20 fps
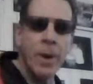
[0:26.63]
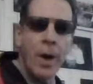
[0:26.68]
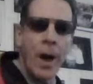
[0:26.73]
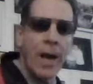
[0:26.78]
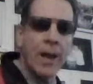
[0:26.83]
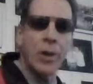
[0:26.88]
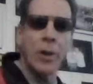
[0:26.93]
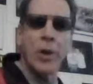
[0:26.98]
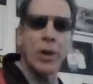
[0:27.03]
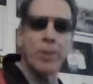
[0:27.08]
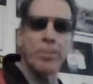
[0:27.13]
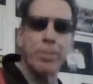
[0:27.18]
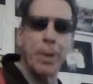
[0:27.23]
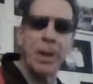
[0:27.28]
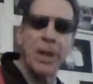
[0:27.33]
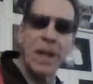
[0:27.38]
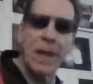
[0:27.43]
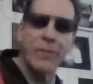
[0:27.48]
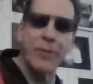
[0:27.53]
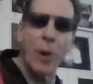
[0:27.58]
I couldn't
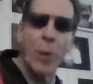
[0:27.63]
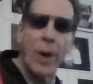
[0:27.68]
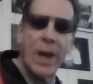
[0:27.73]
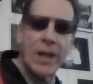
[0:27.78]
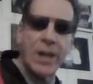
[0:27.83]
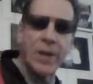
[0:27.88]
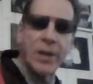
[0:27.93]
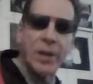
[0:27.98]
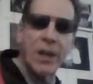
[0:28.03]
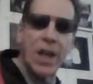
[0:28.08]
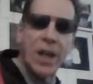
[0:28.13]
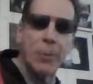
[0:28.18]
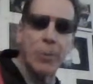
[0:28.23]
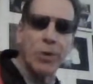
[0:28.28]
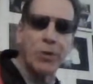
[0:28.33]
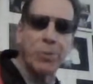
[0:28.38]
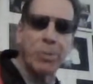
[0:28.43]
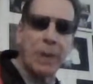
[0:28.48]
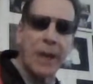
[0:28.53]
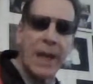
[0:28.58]
believe the way your team
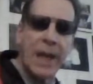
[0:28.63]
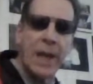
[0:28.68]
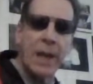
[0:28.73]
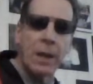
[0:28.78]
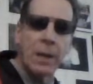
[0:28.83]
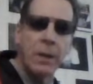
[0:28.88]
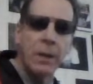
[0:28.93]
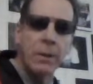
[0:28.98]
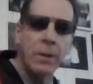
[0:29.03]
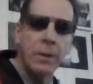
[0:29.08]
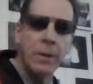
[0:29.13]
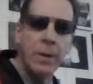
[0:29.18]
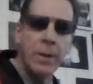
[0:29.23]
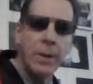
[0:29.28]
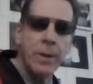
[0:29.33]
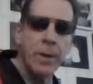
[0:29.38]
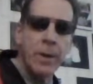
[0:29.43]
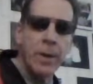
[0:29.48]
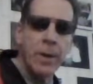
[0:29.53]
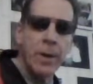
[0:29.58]
was playing.
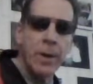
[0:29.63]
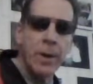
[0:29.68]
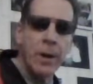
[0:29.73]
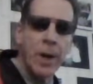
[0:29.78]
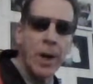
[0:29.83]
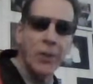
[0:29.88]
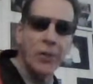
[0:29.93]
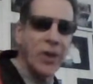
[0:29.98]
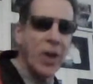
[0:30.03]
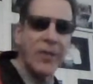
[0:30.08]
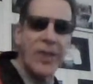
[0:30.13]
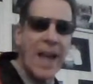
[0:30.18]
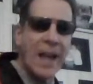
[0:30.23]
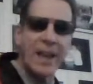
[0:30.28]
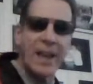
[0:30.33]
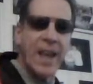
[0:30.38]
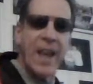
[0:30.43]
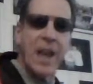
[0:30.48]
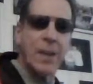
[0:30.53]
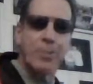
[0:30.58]
I said,
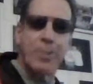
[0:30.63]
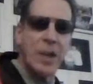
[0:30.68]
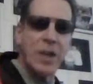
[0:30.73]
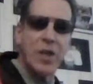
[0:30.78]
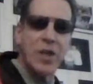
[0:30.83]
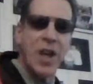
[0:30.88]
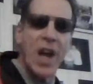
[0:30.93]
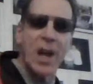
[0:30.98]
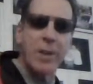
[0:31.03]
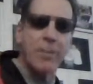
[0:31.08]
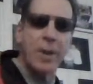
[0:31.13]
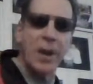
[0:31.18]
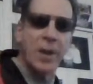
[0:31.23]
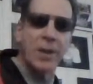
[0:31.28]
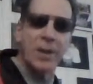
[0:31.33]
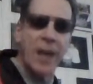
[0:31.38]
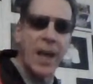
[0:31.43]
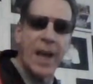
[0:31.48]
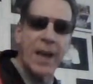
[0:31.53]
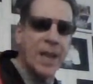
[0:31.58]
that can't be Jacques
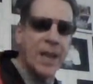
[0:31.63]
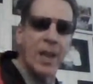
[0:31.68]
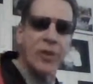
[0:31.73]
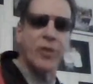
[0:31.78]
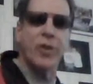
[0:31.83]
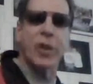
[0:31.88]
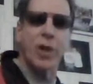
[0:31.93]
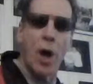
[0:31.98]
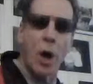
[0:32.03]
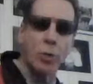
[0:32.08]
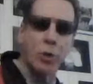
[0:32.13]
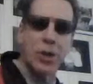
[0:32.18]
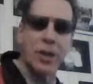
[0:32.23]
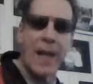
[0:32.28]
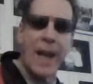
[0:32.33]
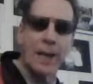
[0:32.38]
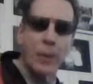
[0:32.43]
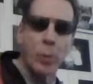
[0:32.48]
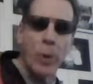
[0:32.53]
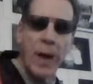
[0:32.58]
Martin. He doesn't coach
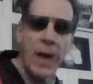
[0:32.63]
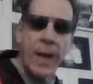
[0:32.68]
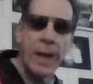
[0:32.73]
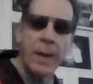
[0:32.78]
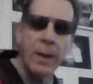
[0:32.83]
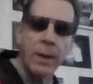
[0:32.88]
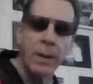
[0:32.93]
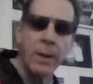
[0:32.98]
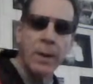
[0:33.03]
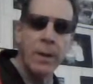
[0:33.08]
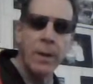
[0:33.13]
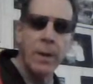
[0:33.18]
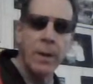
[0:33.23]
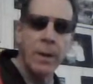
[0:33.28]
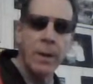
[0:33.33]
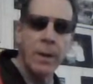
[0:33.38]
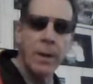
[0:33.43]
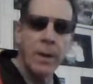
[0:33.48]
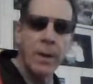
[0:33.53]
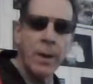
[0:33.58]
that way.
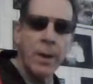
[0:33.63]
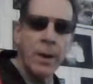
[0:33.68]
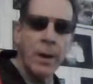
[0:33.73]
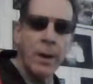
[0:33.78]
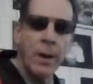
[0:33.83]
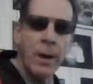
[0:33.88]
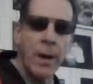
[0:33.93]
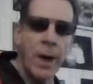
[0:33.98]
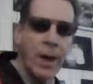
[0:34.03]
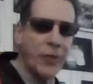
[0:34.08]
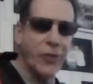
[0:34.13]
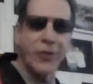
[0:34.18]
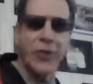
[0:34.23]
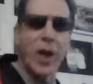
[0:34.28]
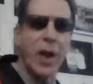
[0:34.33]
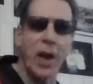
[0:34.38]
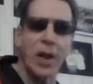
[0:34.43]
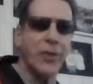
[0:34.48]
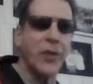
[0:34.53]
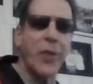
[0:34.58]
I
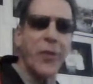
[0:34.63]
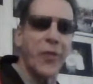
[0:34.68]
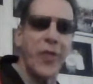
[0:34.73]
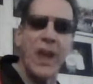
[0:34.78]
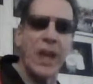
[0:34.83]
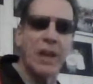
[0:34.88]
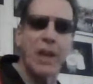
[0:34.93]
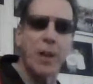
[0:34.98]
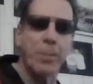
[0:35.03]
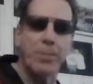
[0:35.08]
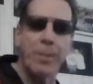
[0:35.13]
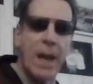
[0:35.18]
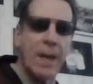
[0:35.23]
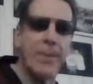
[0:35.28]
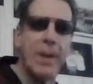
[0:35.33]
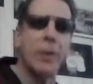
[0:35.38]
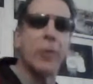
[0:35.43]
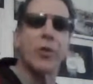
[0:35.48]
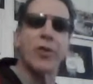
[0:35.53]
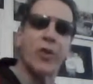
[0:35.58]
started to think that
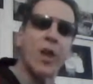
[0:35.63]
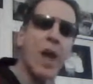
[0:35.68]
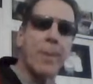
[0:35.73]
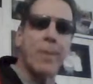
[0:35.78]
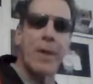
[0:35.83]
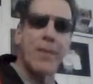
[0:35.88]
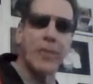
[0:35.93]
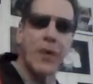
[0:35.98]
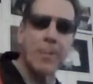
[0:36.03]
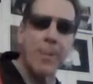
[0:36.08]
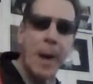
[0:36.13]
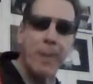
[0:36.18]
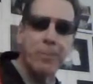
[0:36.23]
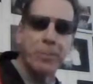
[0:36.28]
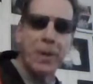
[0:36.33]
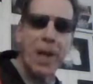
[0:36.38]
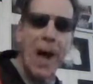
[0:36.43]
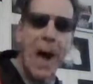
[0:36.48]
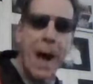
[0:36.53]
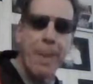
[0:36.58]
maybe it was coming from
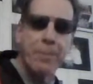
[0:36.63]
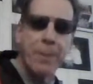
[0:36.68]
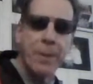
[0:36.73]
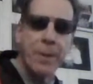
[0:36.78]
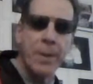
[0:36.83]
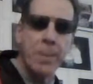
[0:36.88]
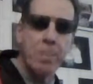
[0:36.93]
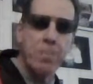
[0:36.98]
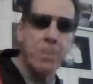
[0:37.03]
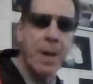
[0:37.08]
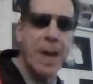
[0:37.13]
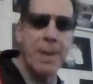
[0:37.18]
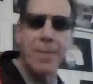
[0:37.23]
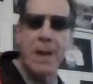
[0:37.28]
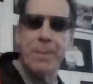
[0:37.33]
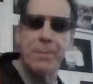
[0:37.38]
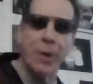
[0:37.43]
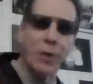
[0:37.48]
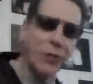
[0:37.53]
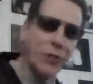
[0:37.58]
up top.
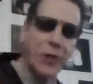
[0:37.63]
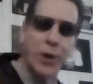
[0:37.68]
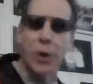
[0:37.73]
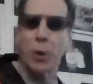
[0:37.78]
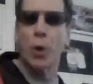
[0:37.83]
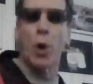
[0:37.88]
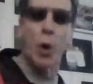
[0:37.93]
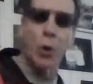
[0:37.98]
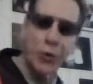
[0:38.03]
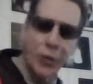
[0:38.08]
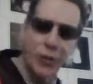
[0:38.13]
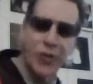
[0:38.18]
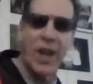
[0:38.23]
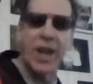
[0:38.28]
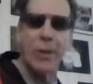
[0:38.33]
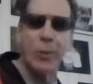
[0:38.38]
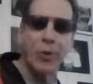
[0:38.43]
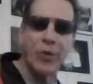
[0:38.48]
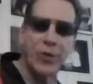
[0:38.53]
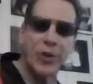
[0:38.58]
Maybe Mr.
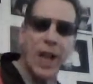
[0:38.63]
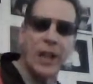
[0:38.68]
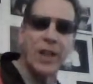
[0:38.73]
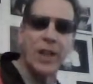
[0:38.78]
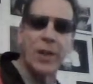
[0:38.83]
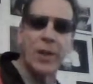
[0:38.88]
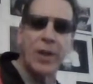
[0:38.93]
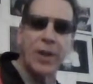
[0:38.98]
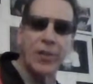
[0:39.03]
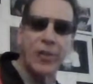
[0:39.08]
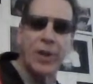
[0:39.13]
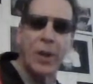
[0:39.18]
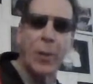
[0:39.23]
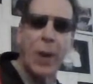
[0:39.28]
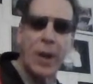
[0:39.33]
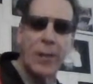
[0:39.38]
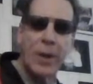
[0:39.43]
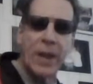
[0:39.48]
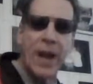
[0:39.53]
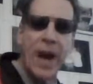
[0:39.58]
Gauthier was telling you this is the
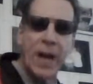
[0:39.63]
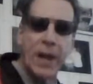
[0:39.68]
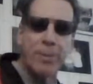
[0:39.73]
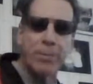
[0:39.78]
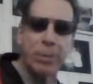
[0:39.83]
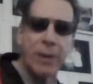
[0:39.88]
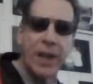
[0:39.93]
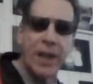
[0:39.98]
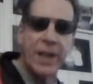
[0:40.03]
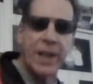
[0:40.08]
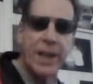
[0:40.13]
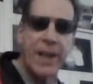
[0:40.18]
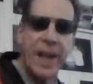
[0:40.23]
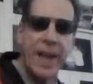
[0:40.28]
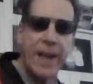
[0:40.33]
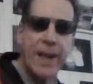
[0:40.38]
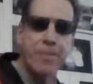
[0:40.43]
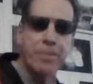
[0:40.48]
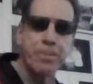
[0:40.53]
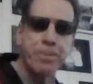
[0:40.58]
way we got to play the
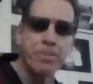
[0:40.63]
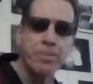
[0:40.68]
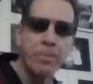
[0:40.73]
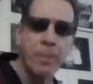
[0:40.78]
game.